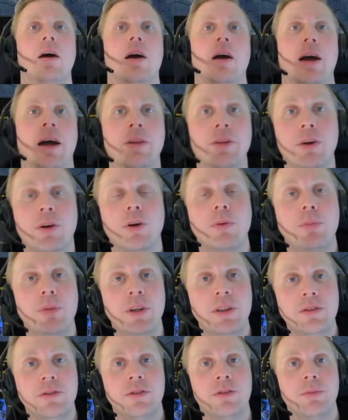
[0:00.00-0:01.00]
And the
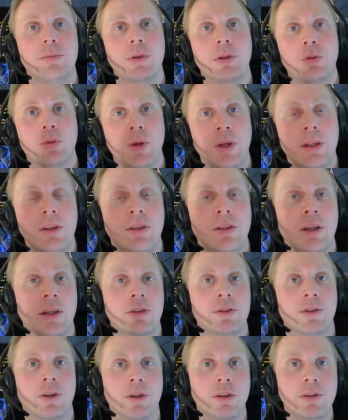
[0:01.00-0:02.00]
comparison between
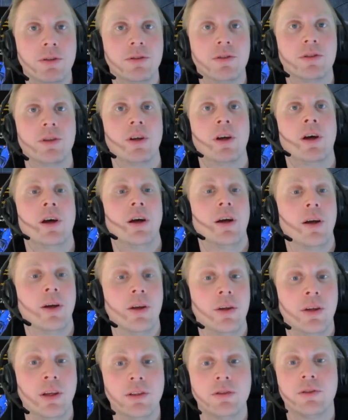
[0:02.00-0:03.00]
generals
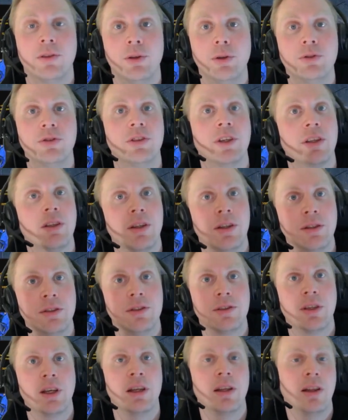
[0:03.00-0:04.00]
just looks at their
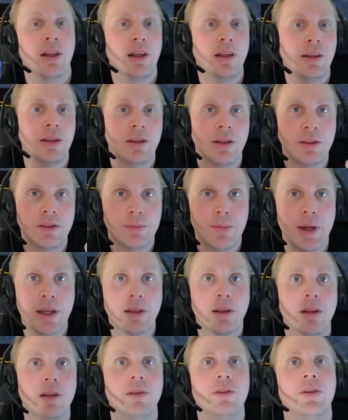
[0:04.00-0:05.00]
skill. Like in this
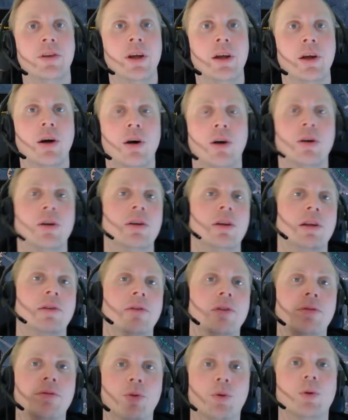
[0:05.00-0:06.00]
battle, they are
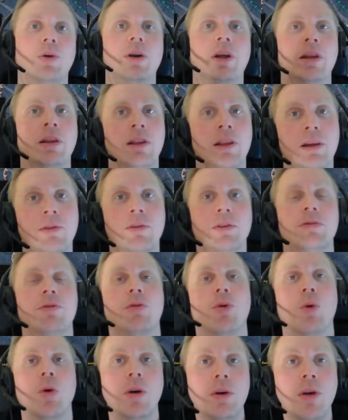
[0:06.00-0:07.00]
level 4 and level
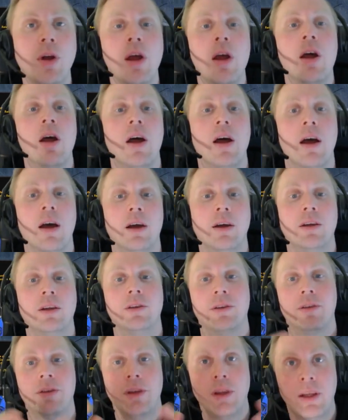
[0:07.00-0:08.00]
4.
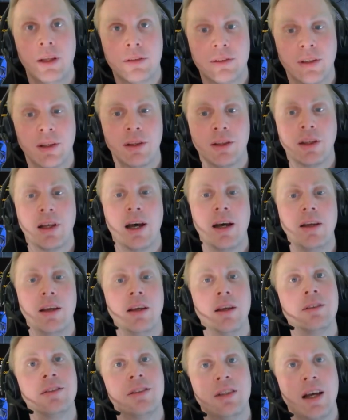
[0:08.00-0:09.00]
It's a tie,
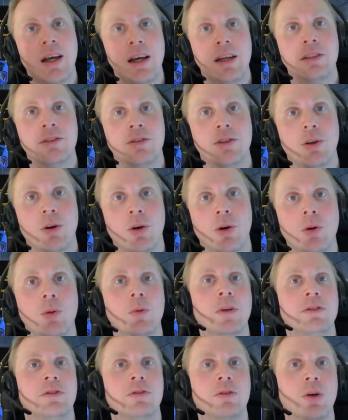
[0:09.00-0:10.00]
and ties
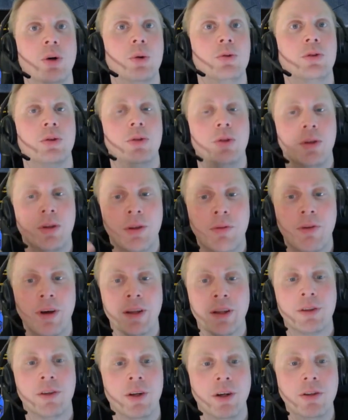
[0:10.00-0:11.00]
always go to the
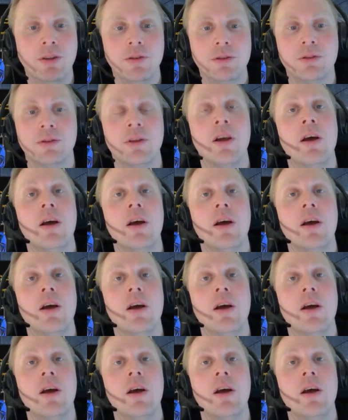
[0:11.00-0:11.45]
defenders.